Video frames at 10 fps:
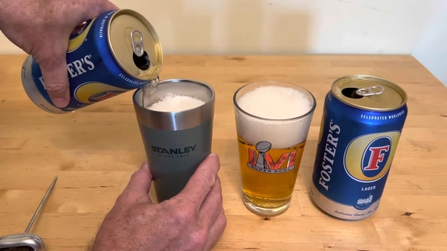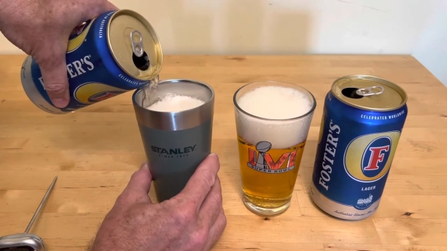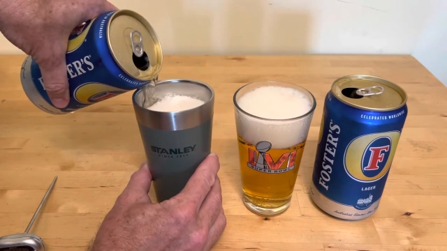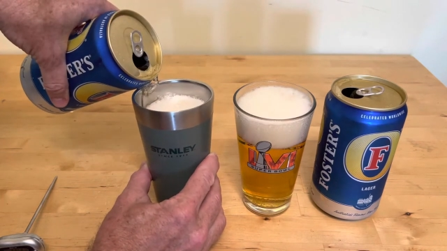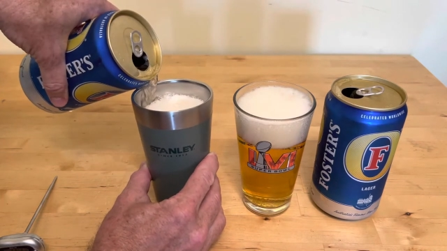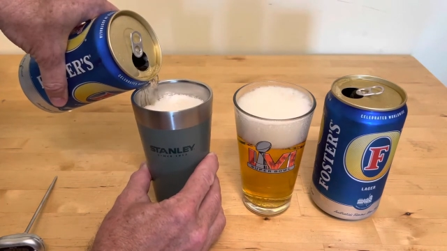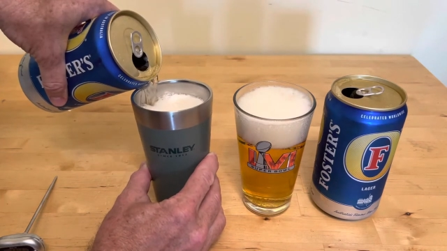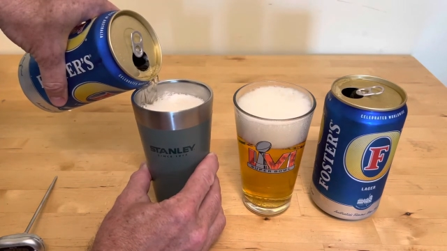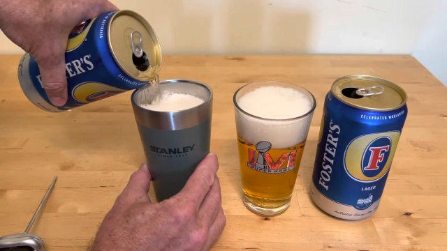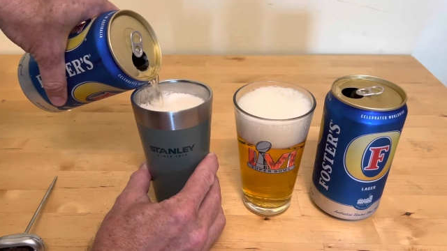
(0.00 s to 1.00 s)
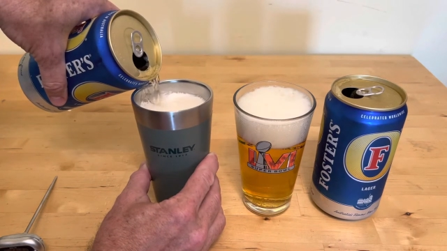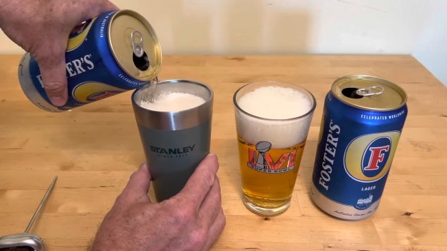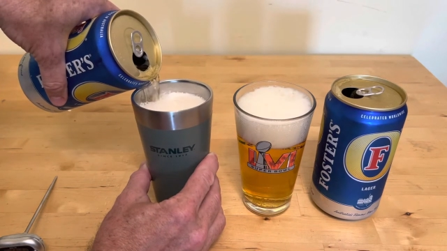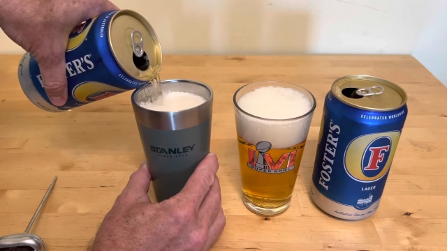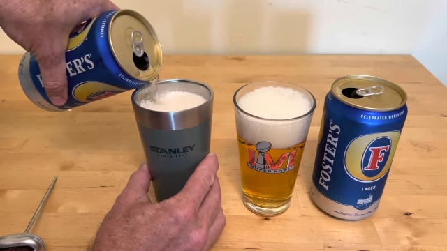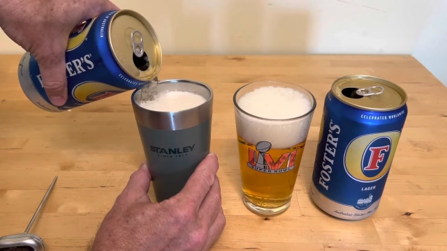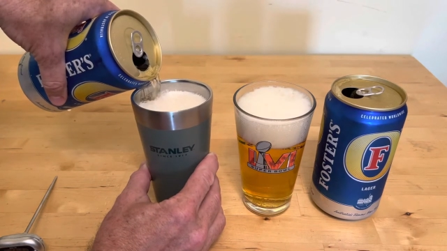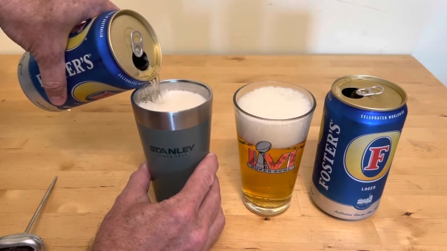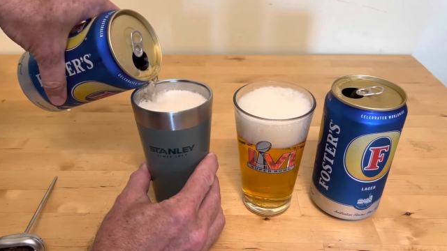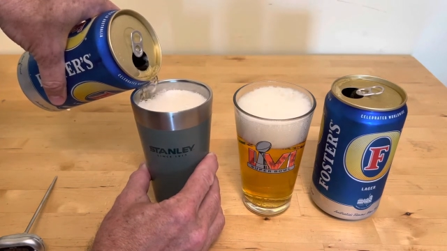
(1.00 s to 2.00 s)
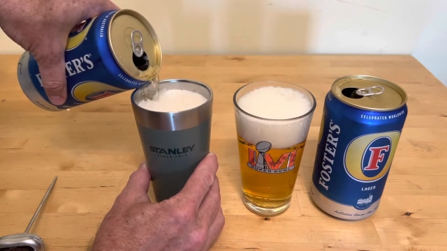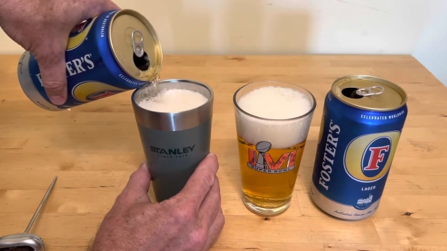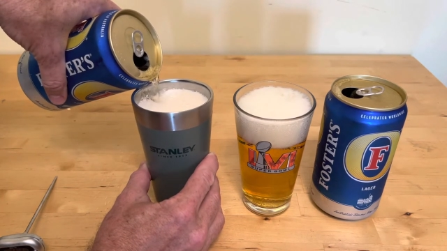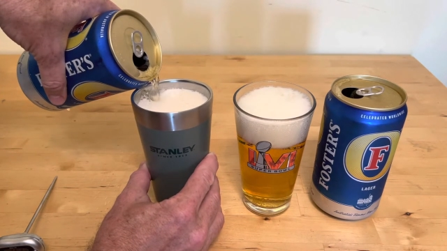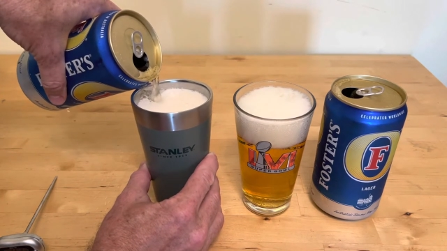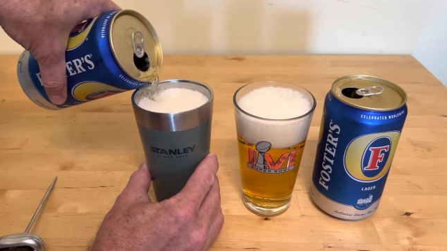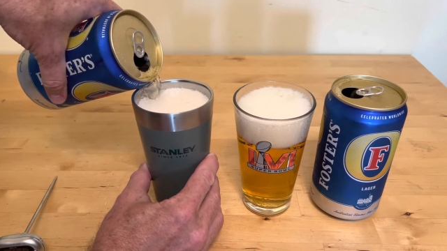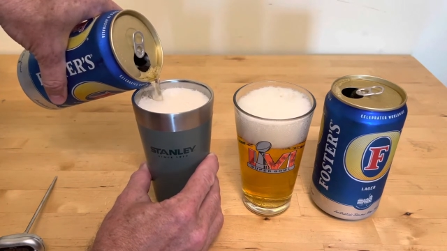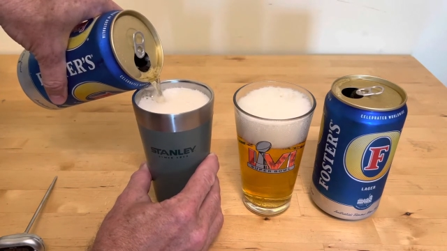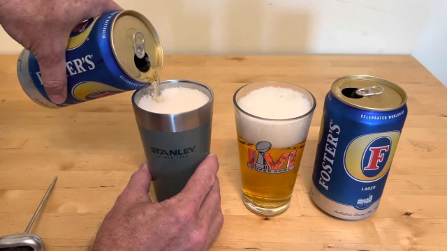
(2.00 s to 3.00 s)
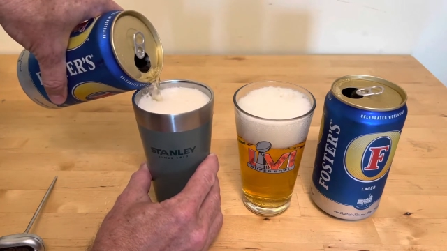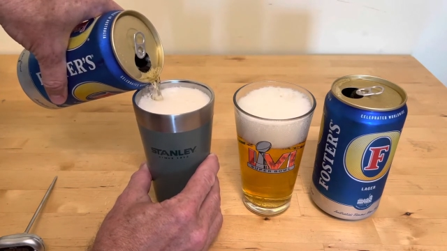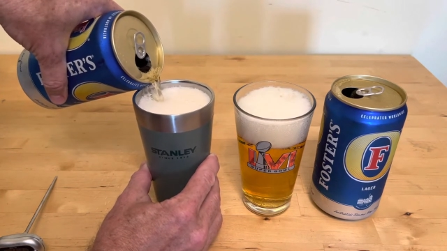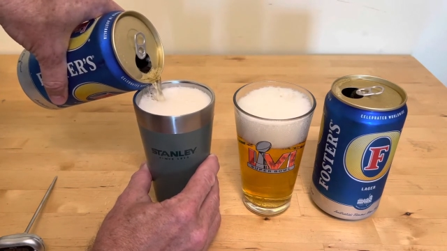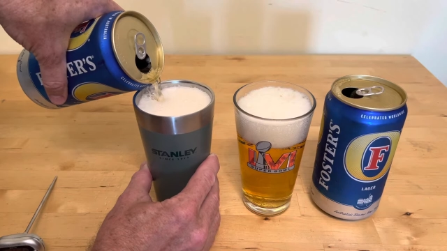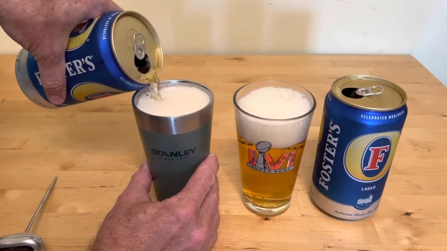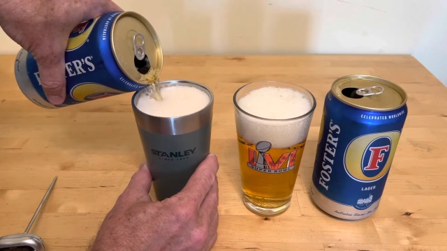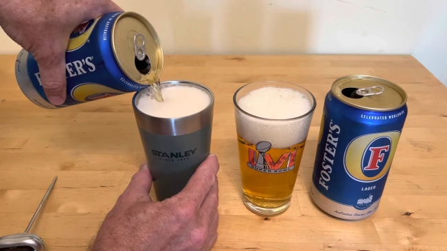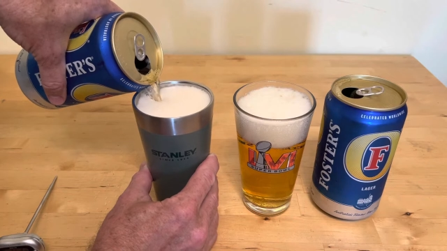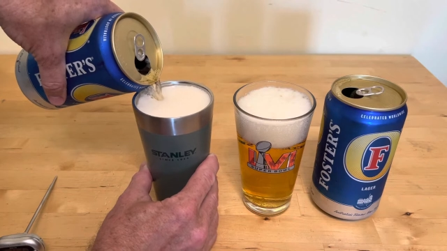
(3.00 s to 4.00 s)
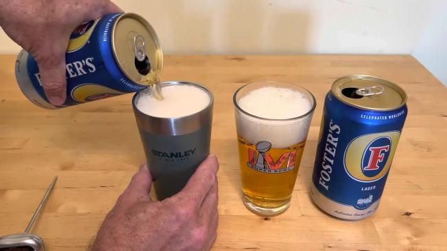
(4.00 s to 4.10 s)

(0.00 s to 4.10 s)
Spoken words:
No face is visible, so there are no lips to read.